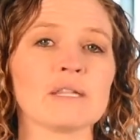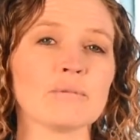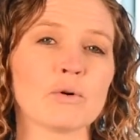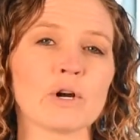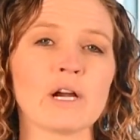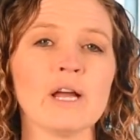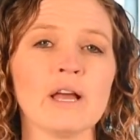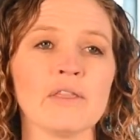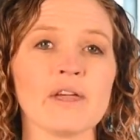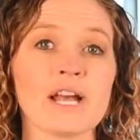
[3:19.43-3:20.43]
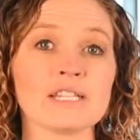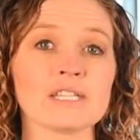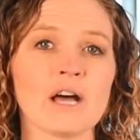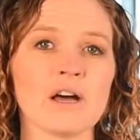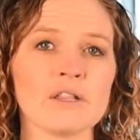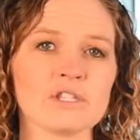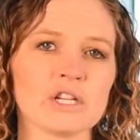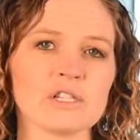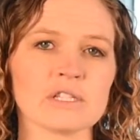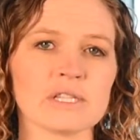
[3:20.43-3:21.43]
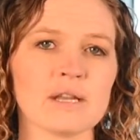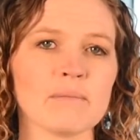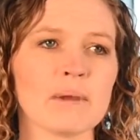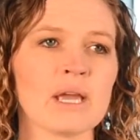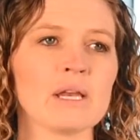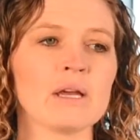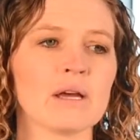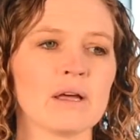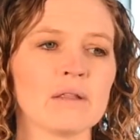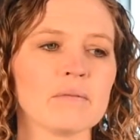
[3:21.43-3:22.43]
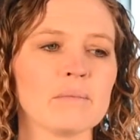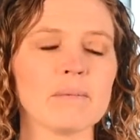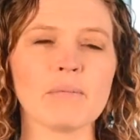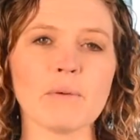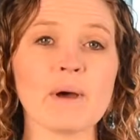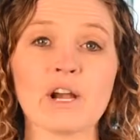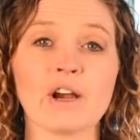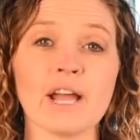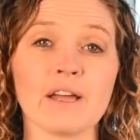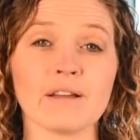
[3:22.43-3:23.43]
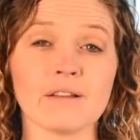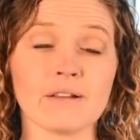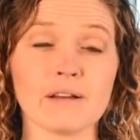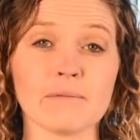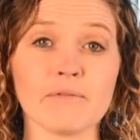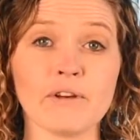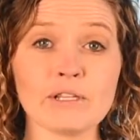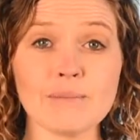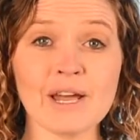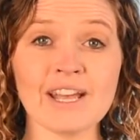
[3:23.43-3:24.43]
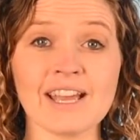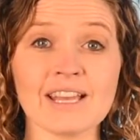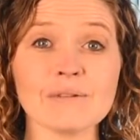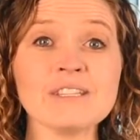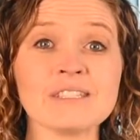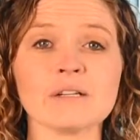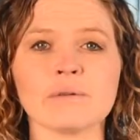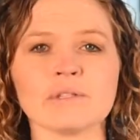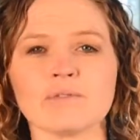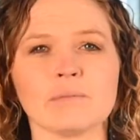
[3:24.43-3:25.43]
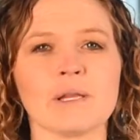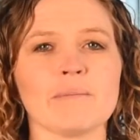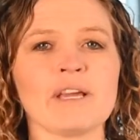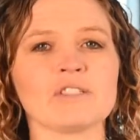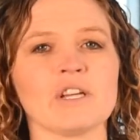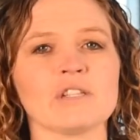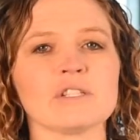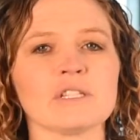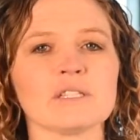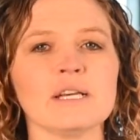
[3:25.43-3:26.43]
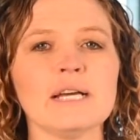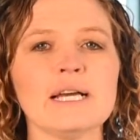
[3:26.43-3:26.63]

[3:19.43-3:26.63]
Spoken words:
And the more that I saw the changes that it made, the better I felt about it, and the easier it was for me to make changes.